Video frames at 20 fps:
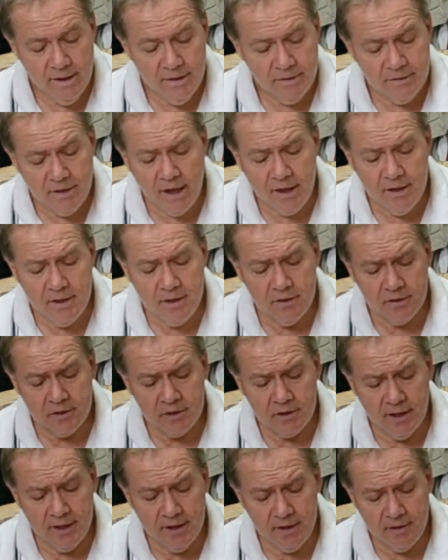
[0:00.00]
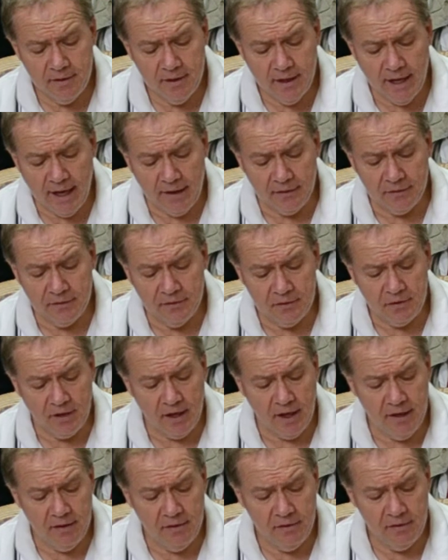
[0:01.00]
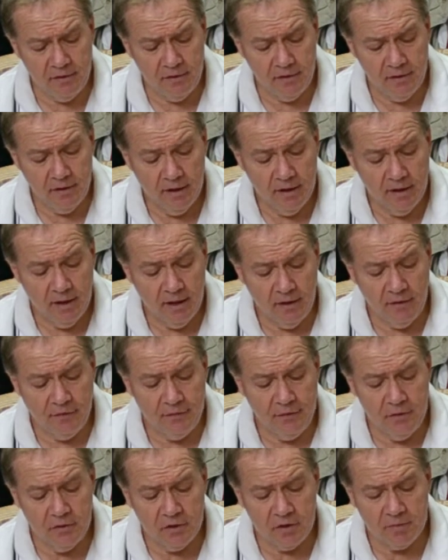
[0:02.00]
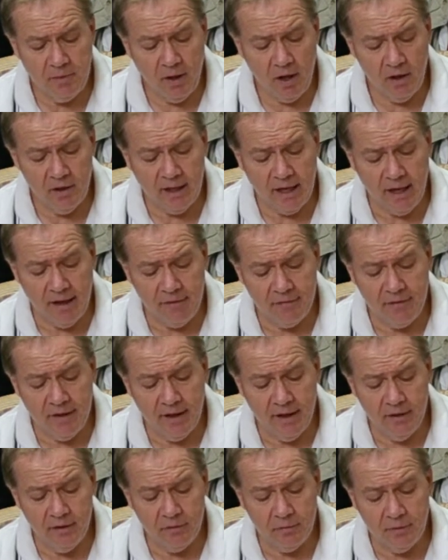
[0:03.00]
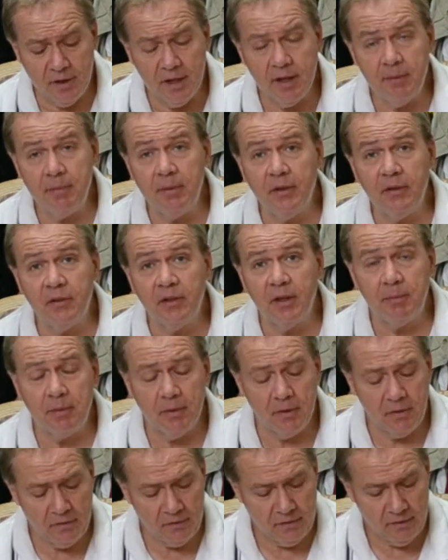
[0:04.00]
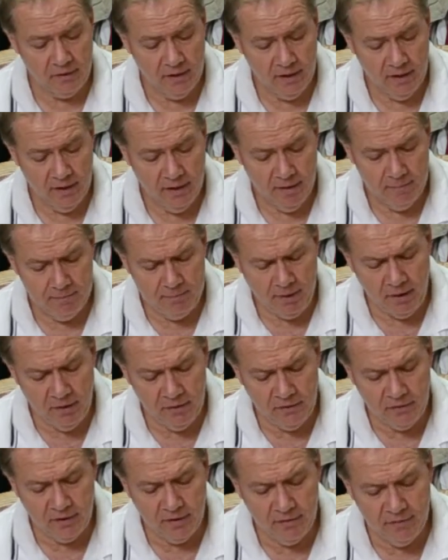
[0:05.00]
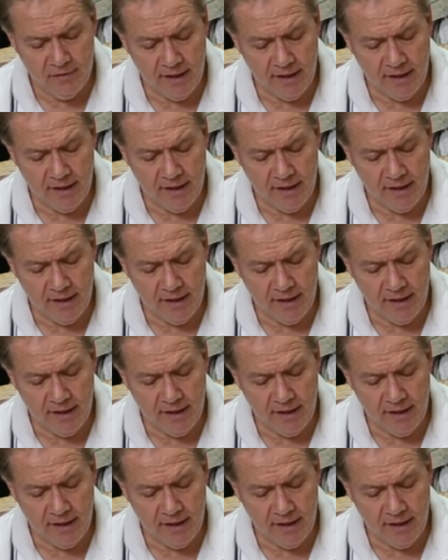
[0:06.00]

10 years later, it hasn't changed. A few small cafes with hippie sippers. Punks have